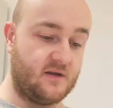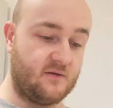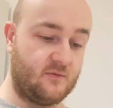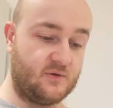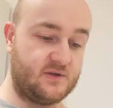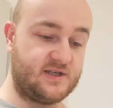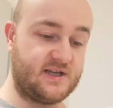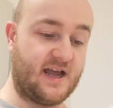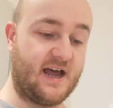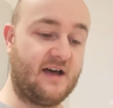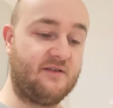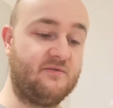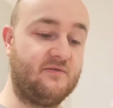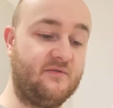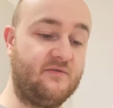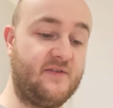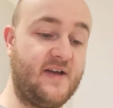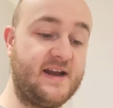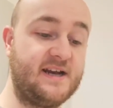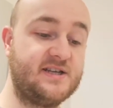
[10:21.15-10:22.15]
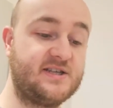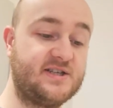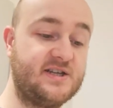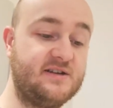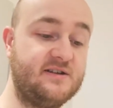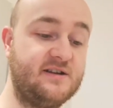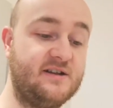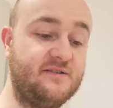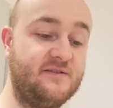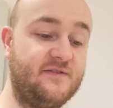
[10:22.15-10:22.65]
What's it have?
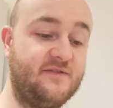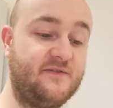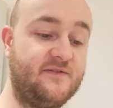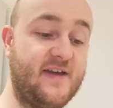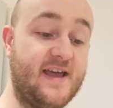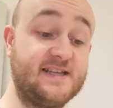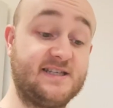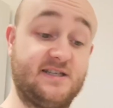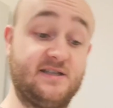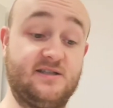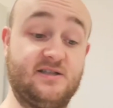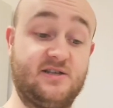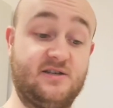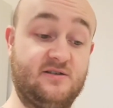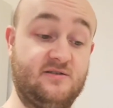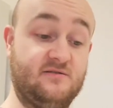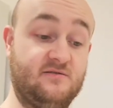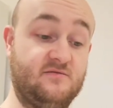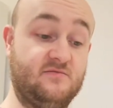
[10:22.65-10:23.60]
Venison and pheasant.